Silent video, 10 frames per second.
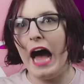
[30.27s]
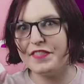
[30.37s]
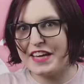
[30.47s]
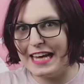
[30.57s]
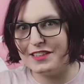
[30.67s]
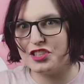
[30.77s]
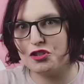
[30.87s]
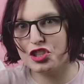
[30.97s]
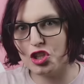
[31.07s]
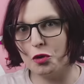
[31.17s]
And the
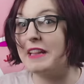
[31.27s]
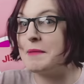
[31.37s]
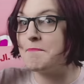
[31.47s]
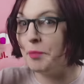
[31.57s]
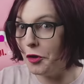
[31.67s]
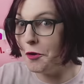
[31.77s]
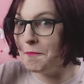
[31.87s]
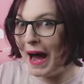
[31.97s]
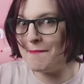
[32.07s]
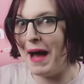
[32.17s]
answers totally blew
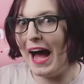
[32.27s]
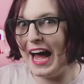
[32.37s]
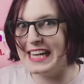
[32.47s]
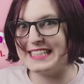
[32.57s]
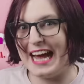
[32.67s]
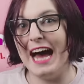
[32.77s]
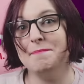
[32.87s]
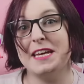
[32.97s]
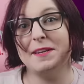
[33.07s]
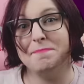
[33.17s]
my mind
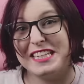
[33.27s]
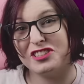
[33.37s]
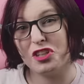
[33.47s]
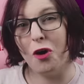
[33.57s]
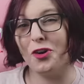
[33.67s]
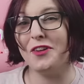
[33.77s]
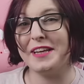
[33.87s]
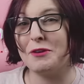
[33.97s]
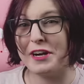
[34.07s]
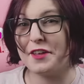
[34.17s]
and made me
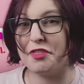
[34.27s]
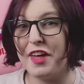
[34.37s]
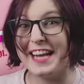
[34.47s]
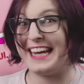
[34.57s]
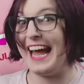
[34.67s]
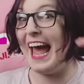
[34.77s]
totally rethink